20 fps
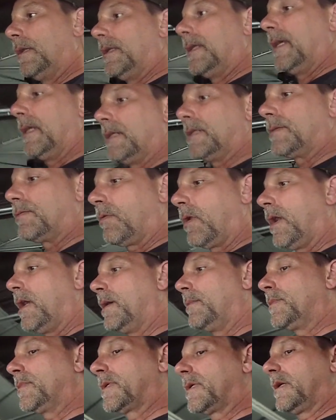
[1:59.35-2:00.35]
These
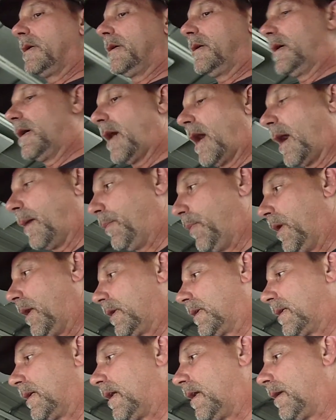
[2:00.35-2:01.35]
rims I
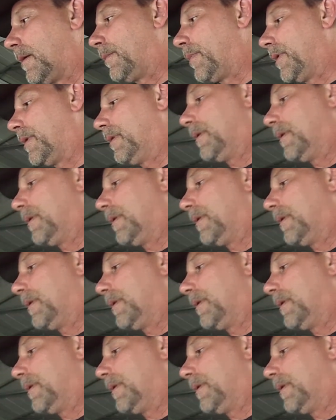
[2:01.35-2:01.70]
picked up